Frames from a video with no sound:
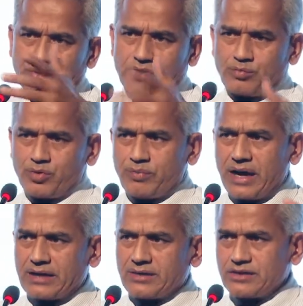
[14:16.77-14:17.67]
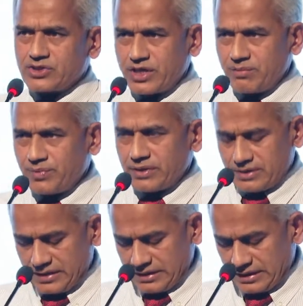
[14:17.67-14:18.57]
keep you back in a shape
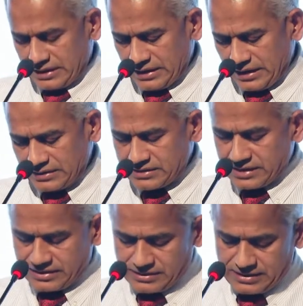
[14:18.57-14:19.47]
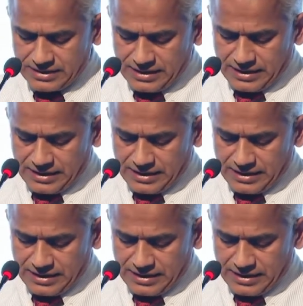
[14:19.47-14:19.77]
and health status.